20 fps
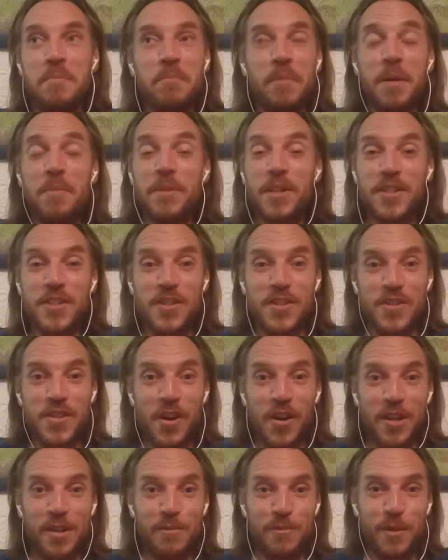Maybe that's a
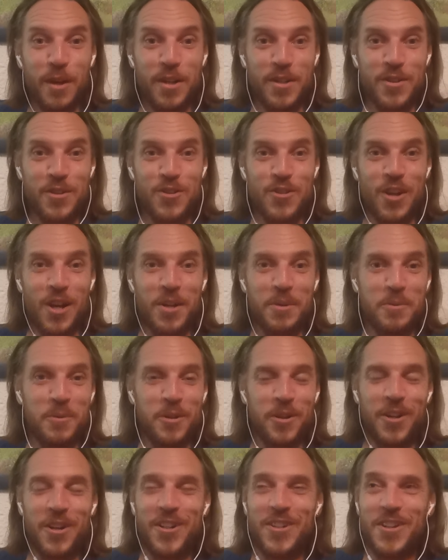side effect to shadow
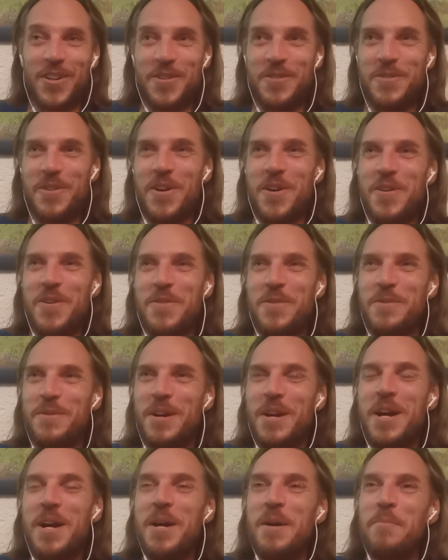work. I don't know.
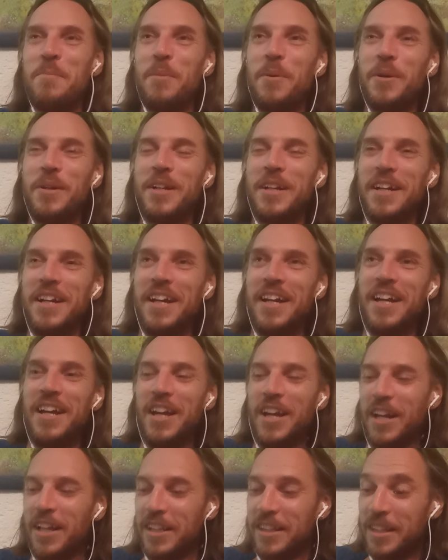But
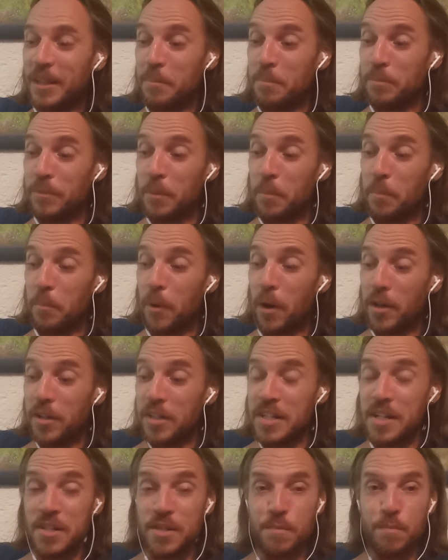the
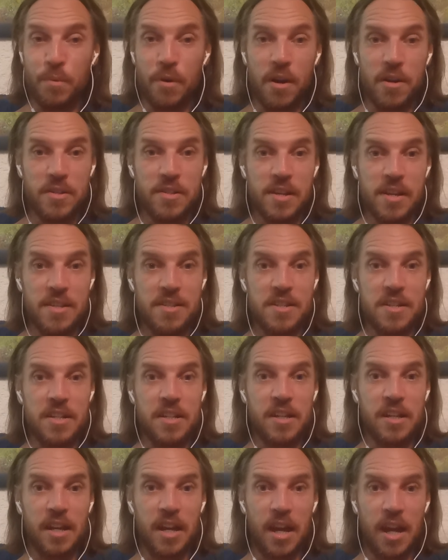body is
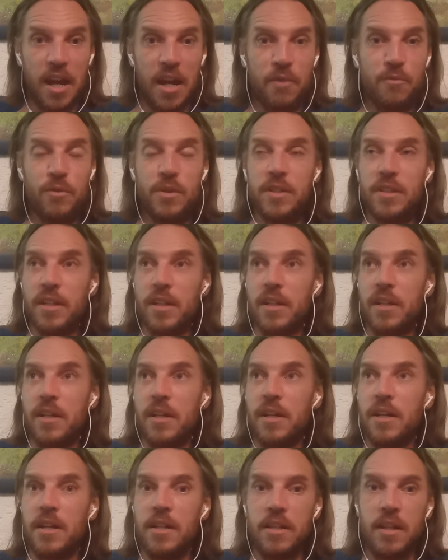processing everything.
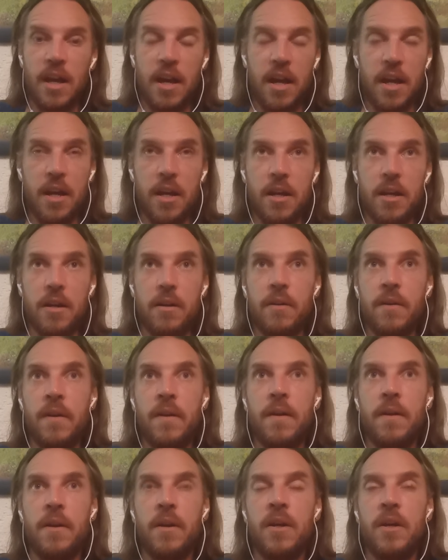
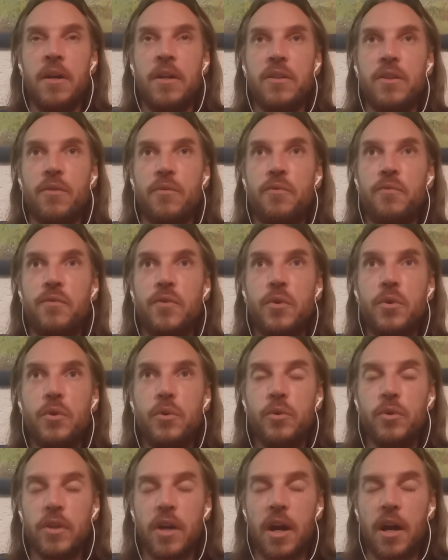The
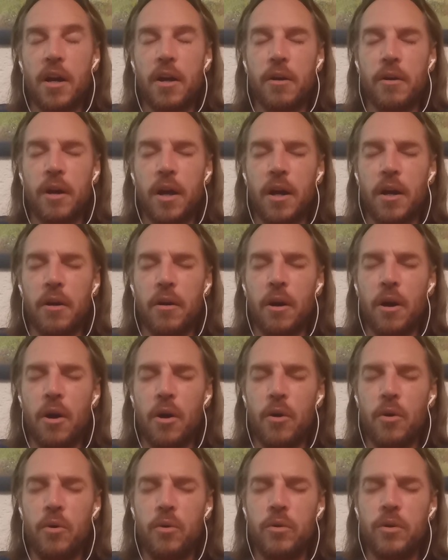food, our
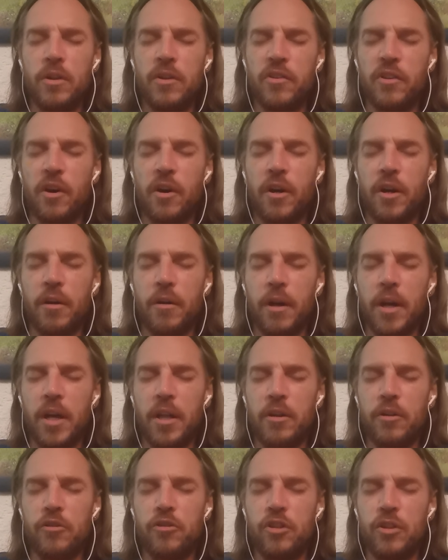whole entire
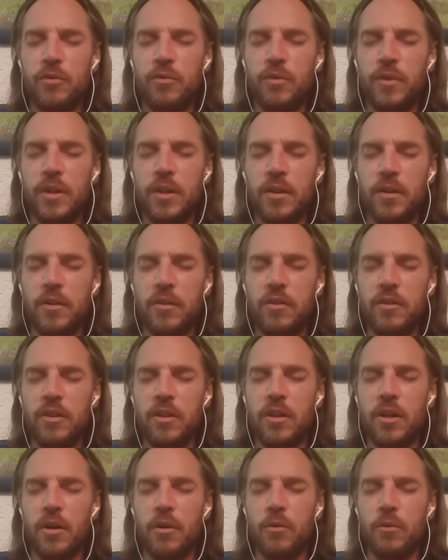energy field,
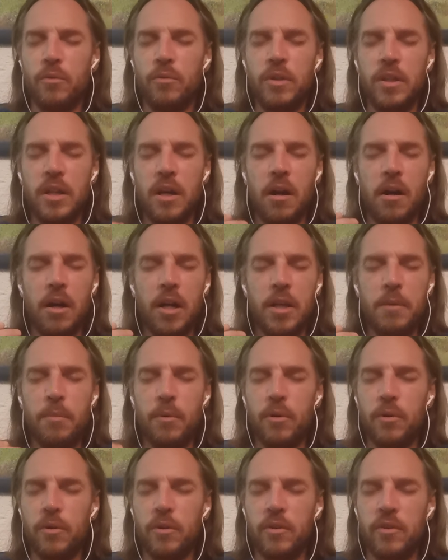the
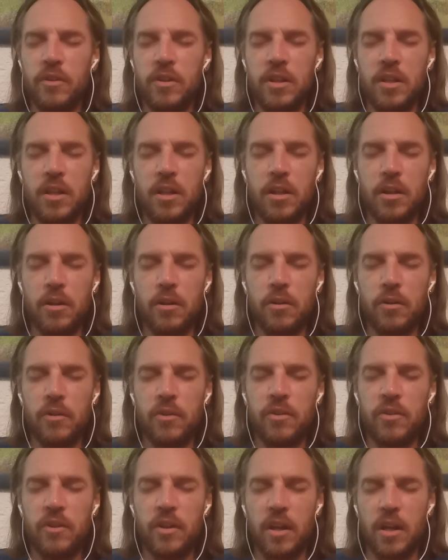eyeballs, the
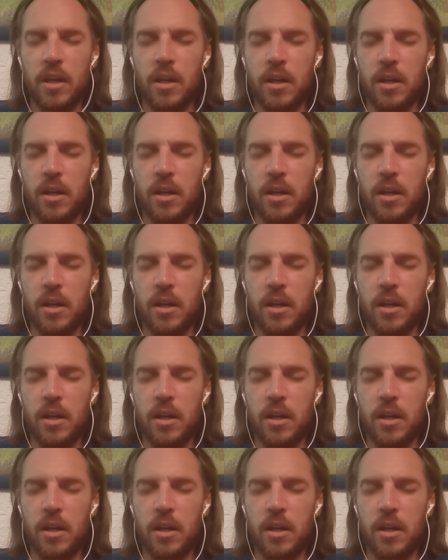ears,